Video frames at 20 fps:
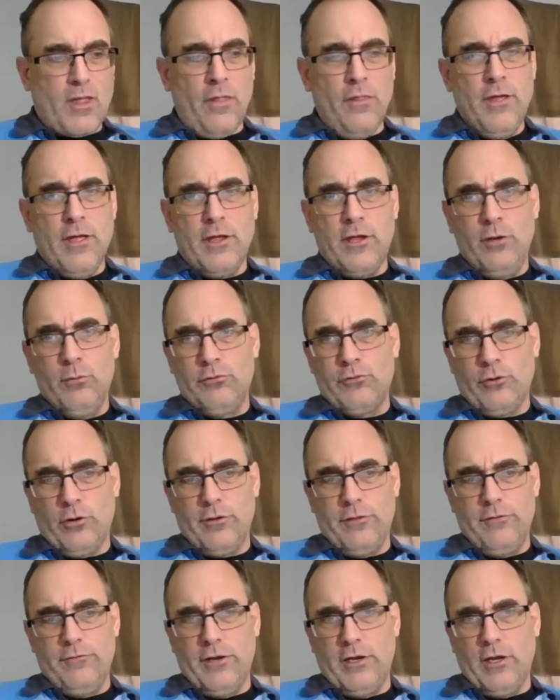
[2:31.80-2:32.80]
that you enjoyed
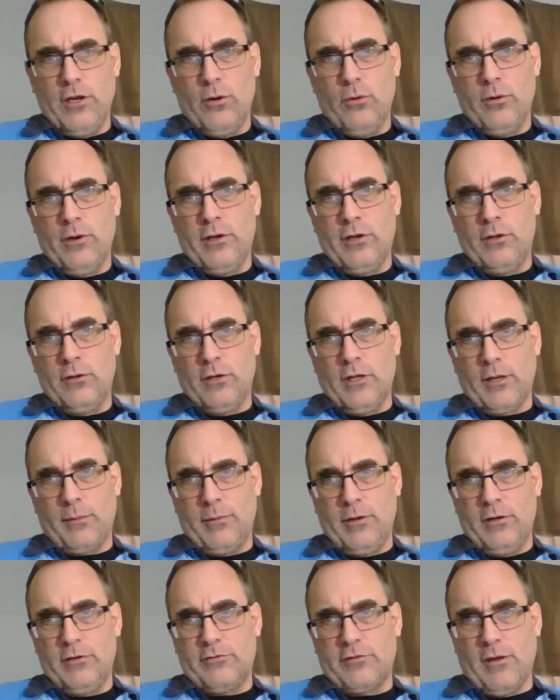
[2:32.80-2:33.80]
the video and you'd like
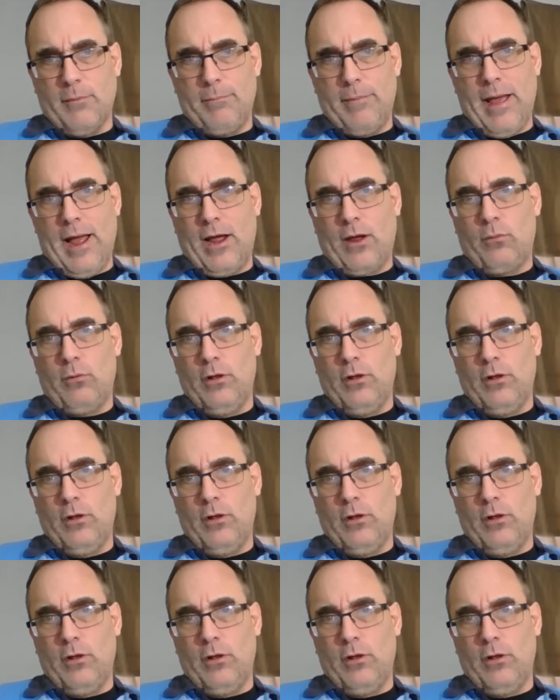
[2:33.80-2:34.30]
me to sub back.